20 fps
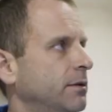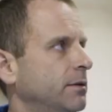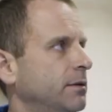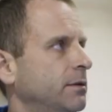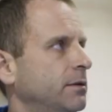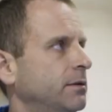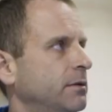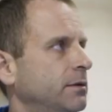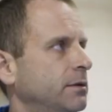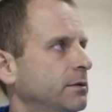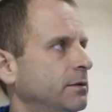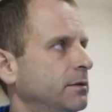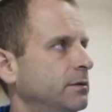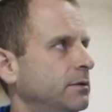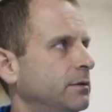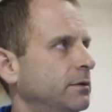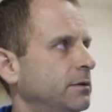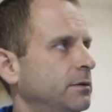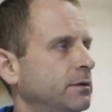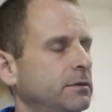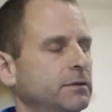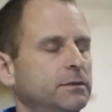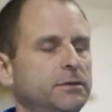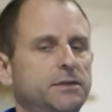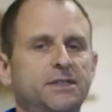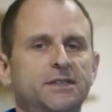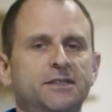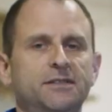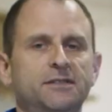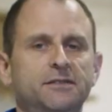
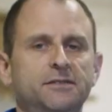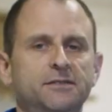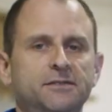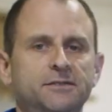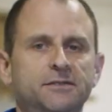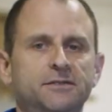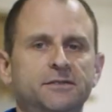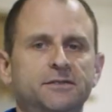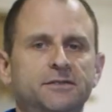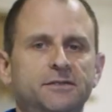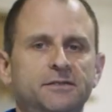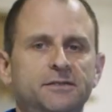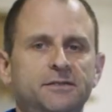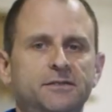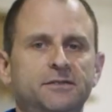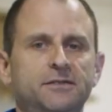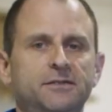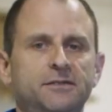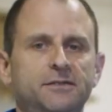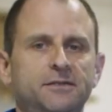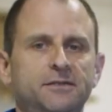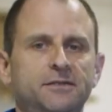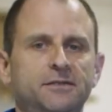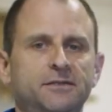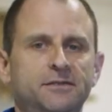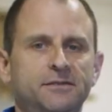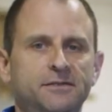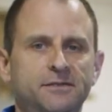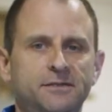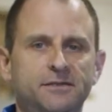
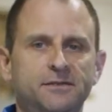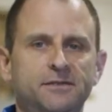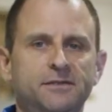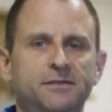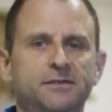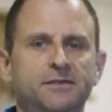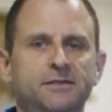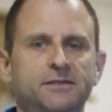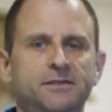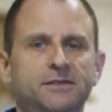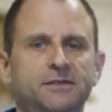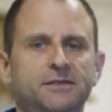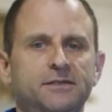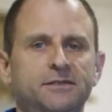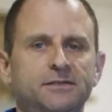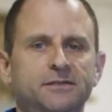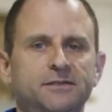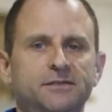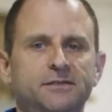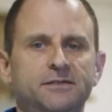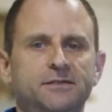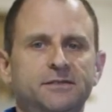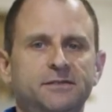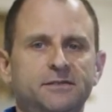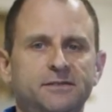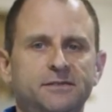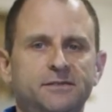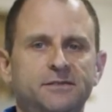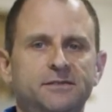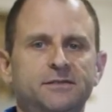
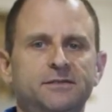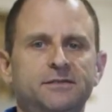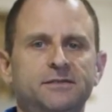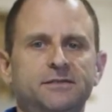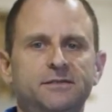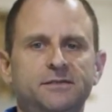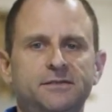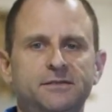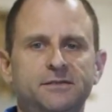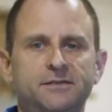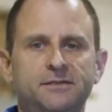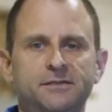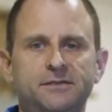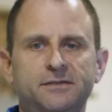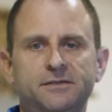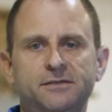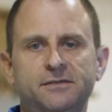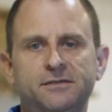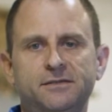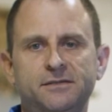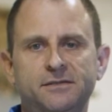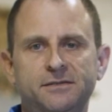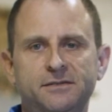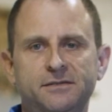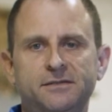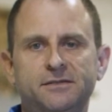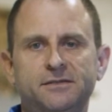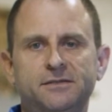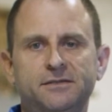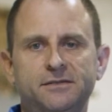
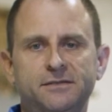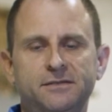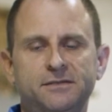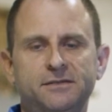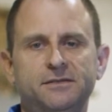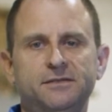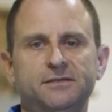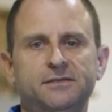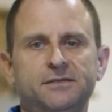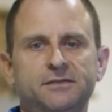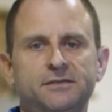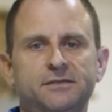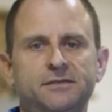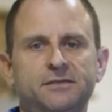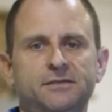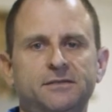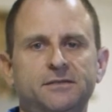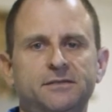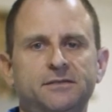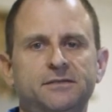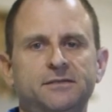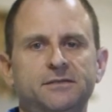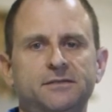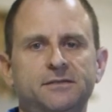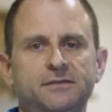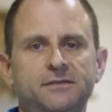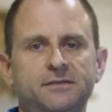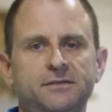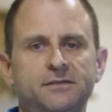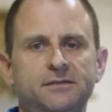
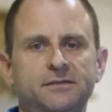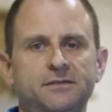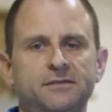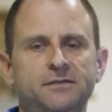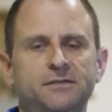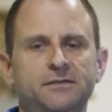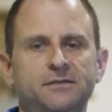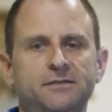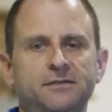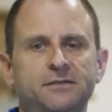[no speech]